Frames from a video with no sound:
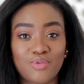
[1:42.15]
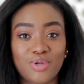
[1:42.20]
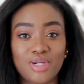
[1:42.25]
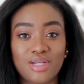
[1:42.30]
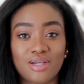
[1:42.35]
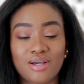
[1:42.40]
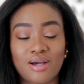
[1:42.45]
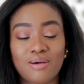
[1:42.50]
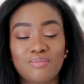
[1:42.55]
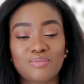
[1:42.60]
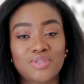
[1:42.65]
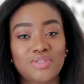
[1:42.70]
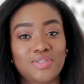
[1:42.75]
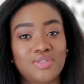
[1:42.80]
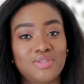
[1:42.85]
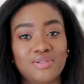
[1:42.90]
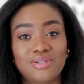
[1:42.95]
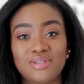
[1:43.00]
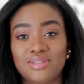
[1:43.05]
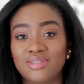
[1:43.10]
when it comes
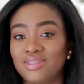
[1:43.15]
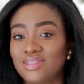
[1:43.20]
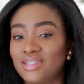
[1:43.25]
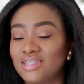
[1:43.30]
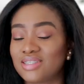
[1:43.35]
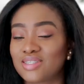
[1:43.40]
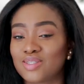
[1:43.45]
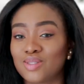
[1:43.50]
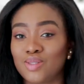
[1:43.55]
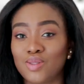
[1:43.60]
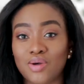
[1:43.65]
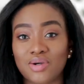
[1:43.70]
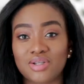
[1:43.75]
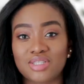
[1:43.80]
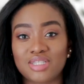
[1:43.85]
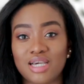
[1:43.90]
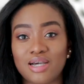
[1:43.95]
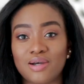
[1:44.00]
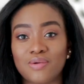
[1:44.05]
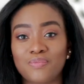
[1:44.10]
to this
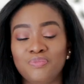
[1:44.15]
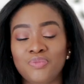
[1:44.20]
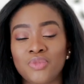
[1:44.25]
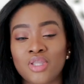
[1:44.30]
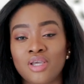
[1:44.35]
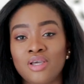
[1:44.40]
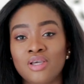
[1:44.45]
lockdown.